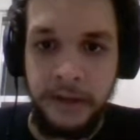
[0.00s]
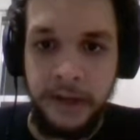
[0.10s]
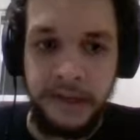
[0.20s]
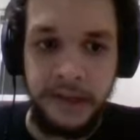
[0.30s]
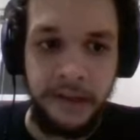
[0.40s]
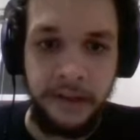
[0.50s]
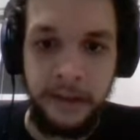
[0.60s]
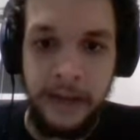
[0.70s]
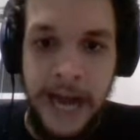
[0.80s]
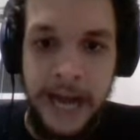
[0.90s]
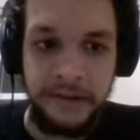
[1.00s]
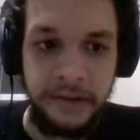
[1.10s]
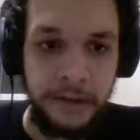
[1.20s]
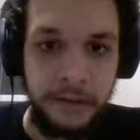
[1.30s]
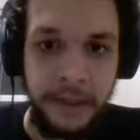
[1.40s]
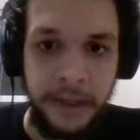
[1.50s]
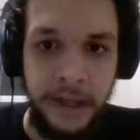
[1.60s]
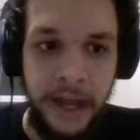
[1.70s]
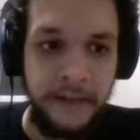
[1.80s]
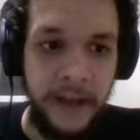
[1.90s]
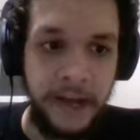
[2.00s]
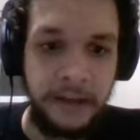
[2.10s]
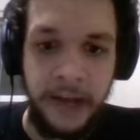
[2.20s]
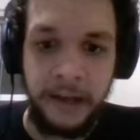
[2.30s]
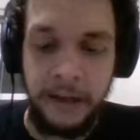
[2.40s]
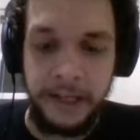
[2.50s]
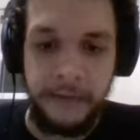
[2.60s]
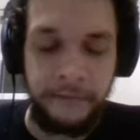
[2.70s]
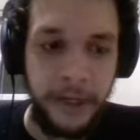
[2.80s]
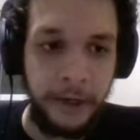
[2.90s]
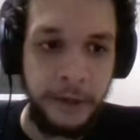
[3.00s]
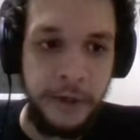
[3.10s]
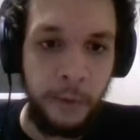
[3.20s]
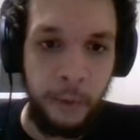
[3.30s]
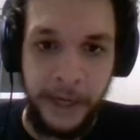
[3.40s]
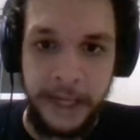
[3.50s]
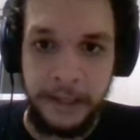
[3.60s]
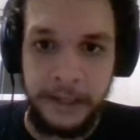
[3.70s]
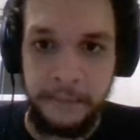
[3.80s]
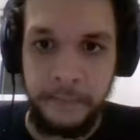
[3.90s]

you see it lags a little bit, and then I clicked the Flicker too quickly